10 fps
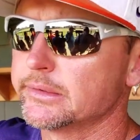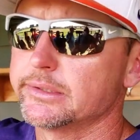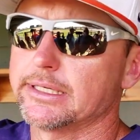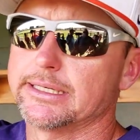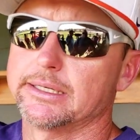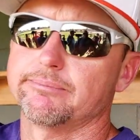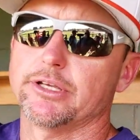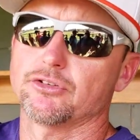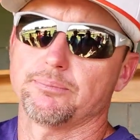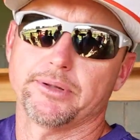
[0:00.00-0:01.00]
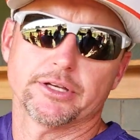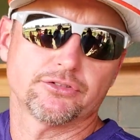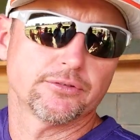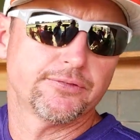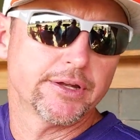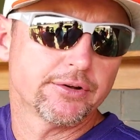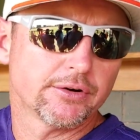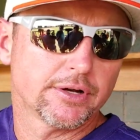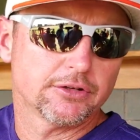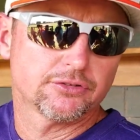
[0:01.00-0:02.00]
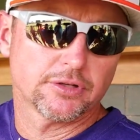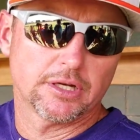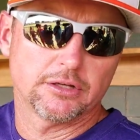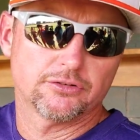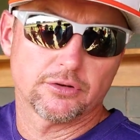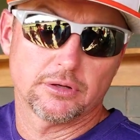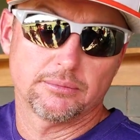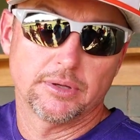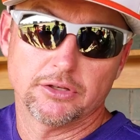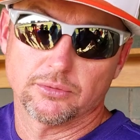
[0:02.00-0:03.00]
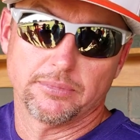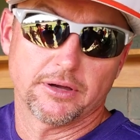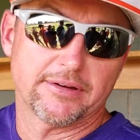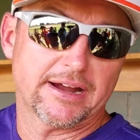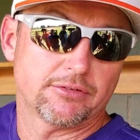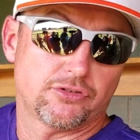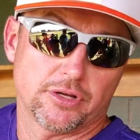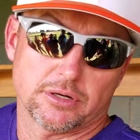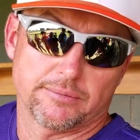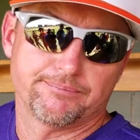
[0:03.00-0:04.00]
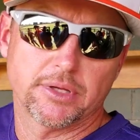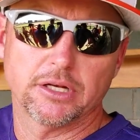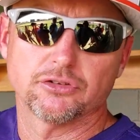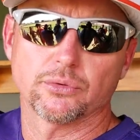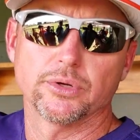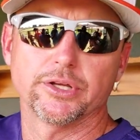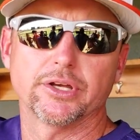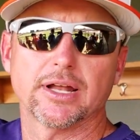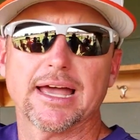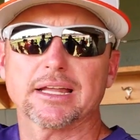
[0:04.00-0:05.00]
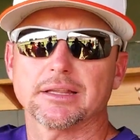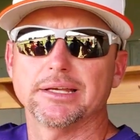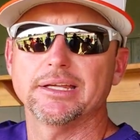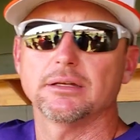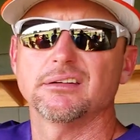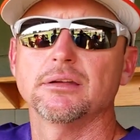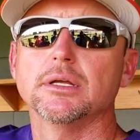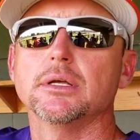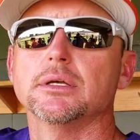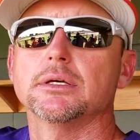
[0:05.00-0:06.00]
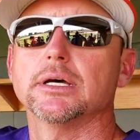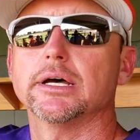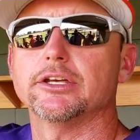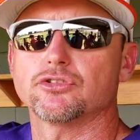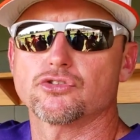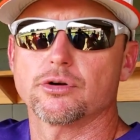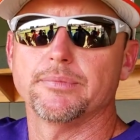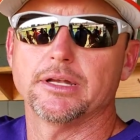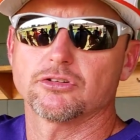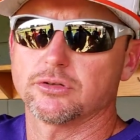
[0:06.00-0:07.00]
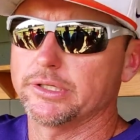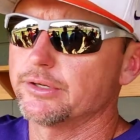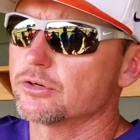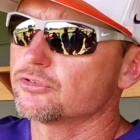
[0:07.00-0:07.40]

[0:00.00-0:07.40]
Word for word: Um, he's a plus defender, and he's and he's an a, uh, above average hitter, and he's a really good athlete, and uh, he's a tremendous leader.